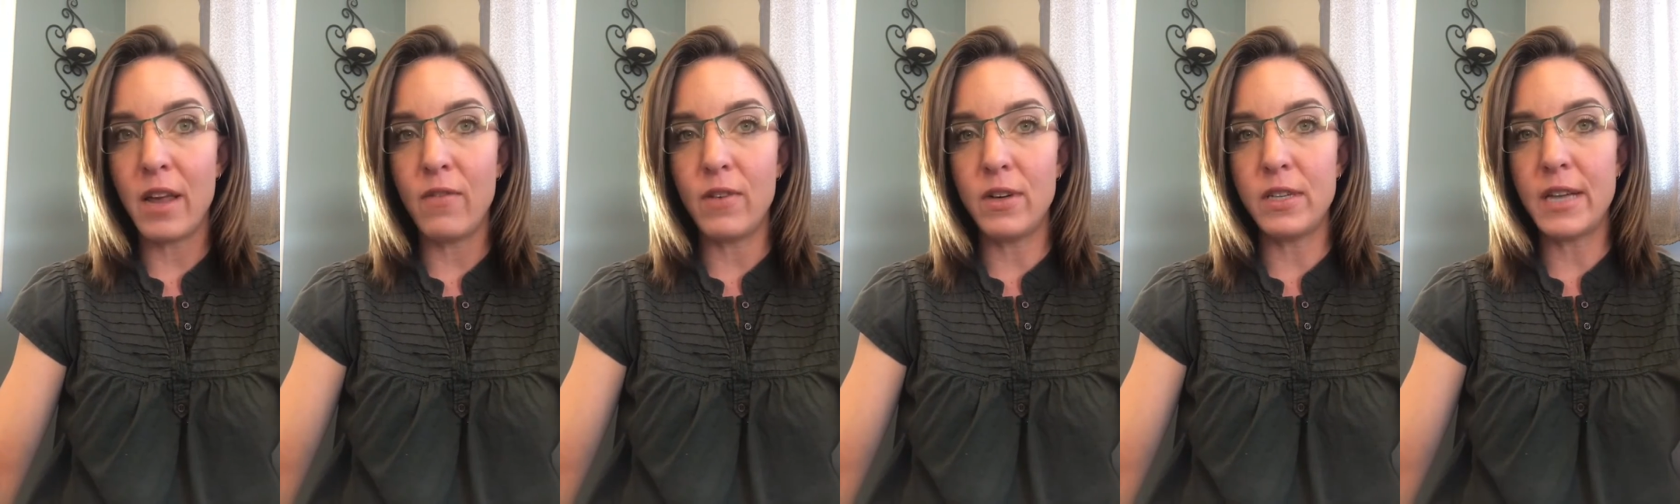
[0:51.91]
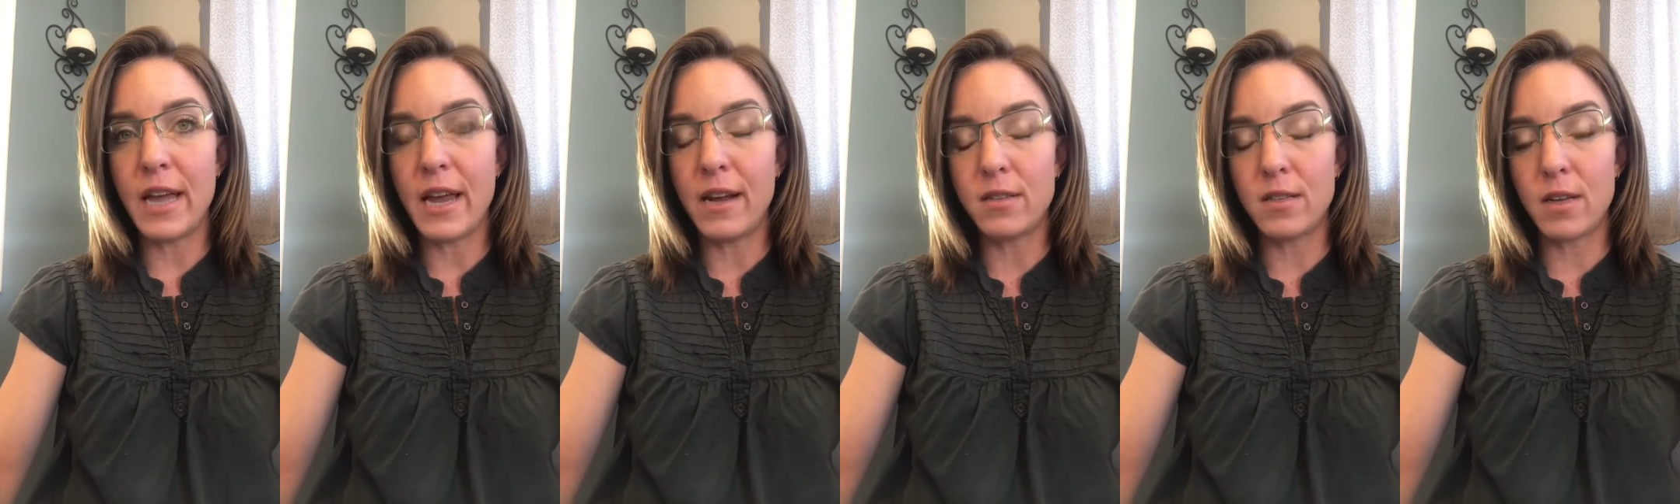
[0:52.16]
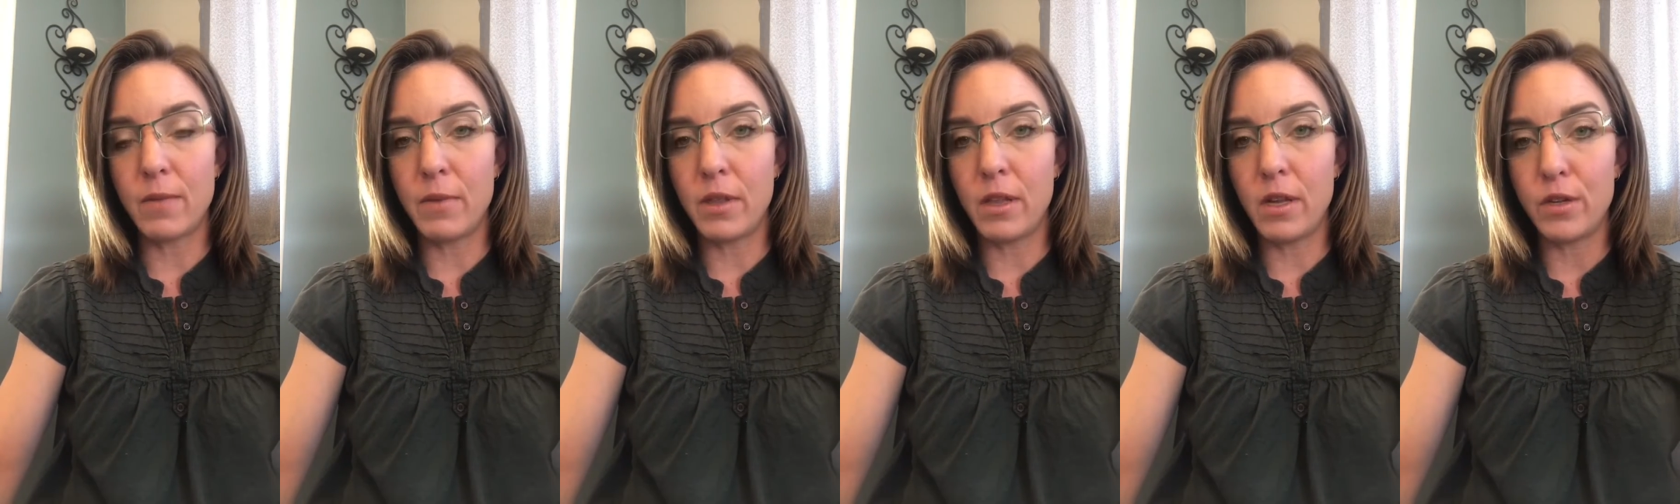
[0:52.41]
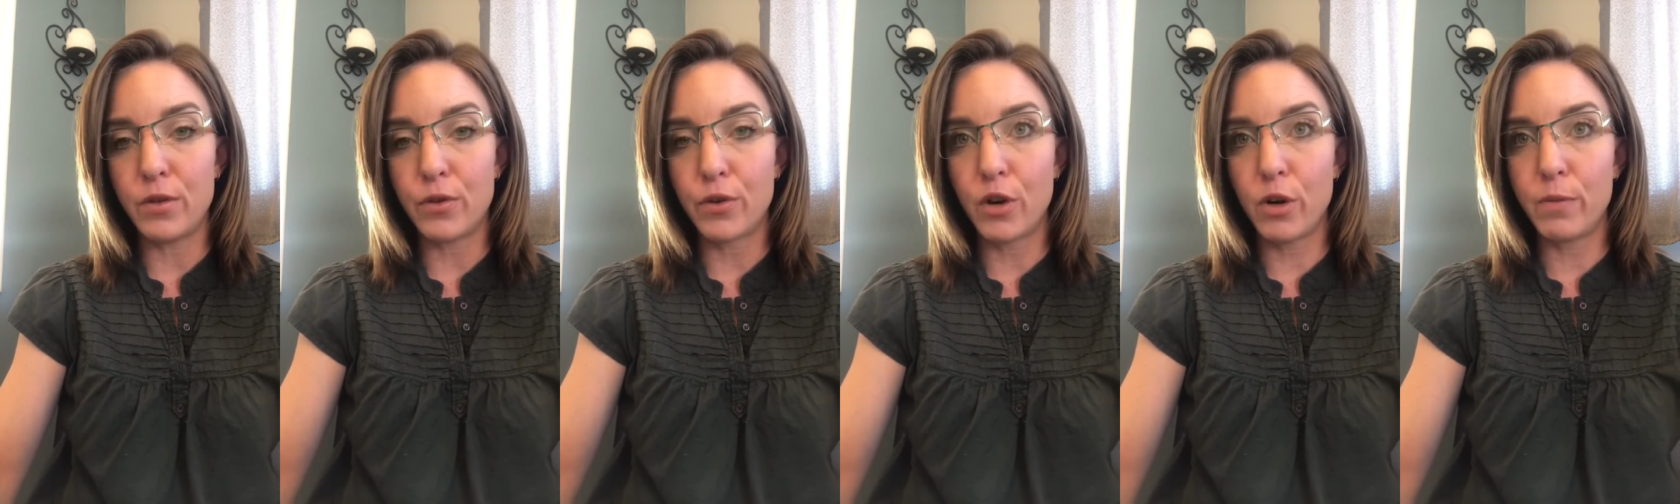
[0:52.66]
even take some
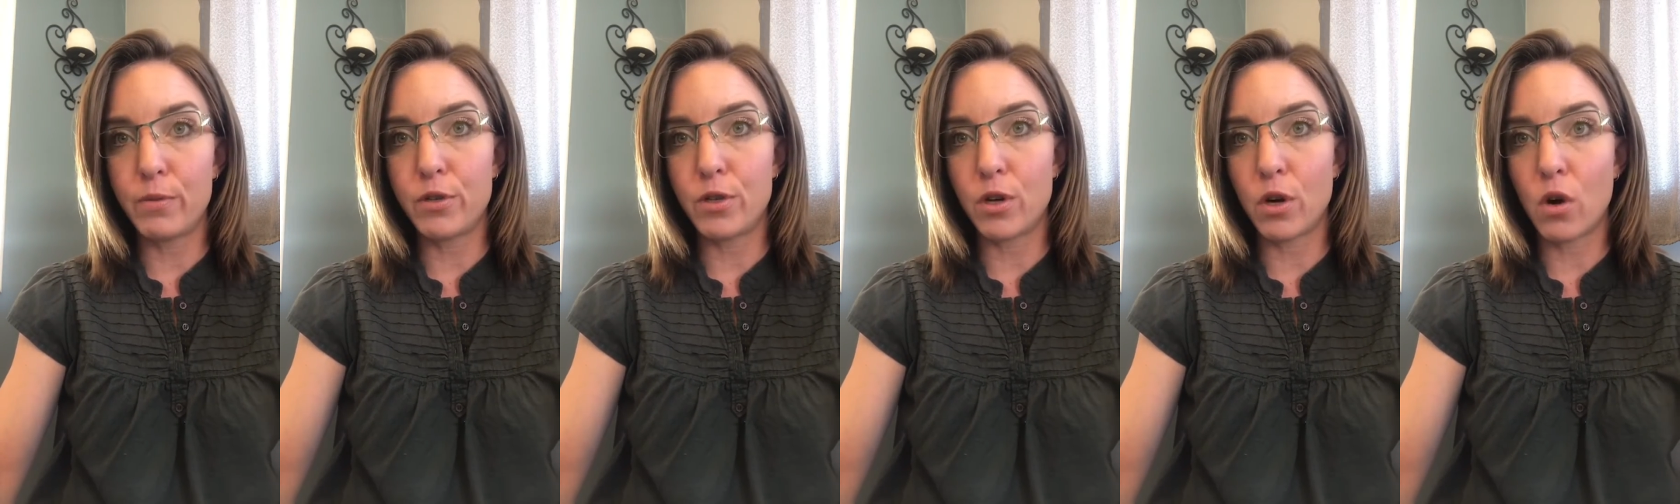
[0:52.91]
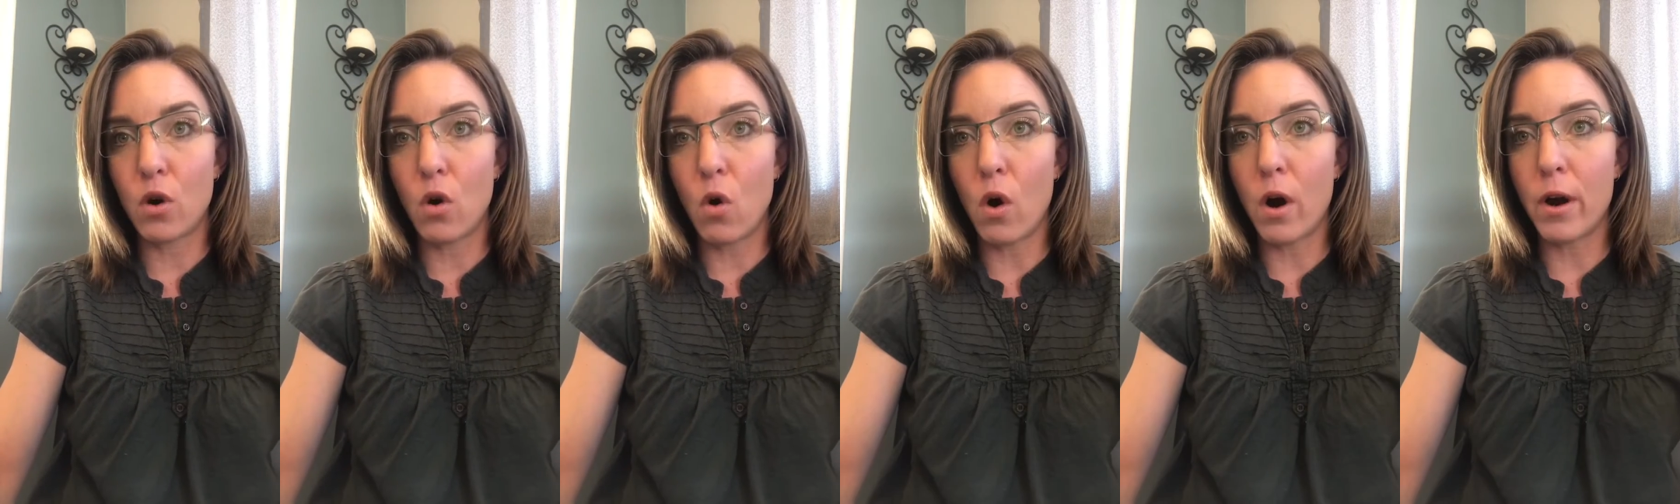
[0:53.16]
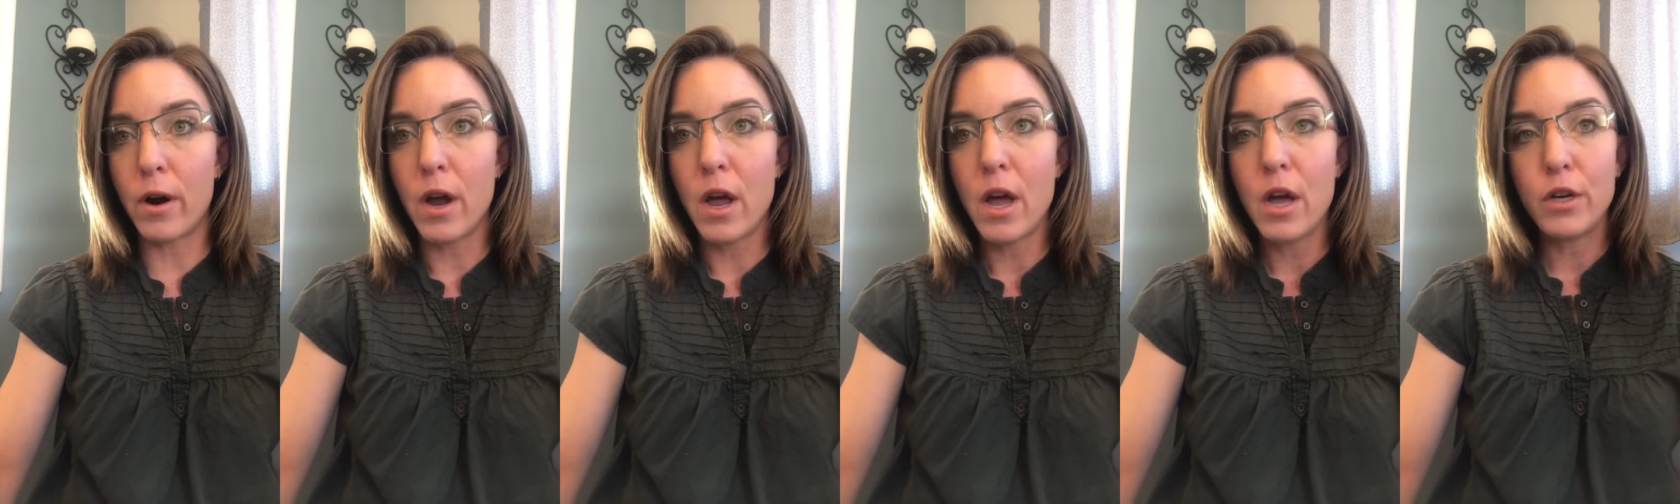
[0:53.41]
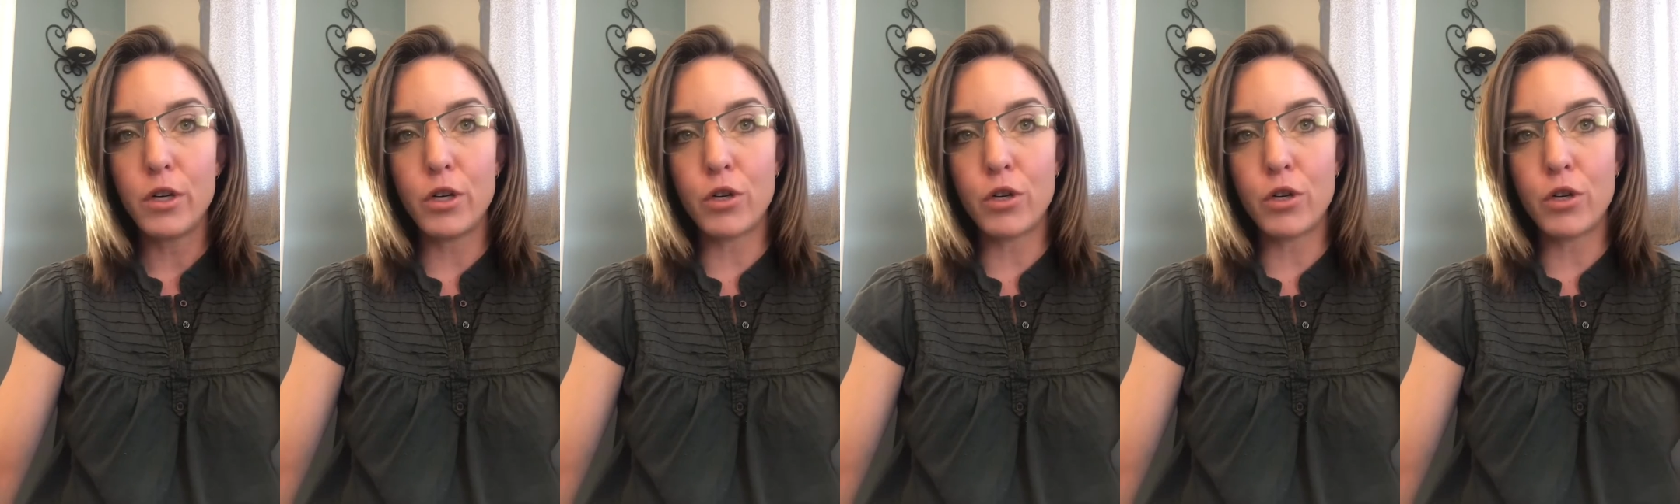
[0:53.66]
of these groups to court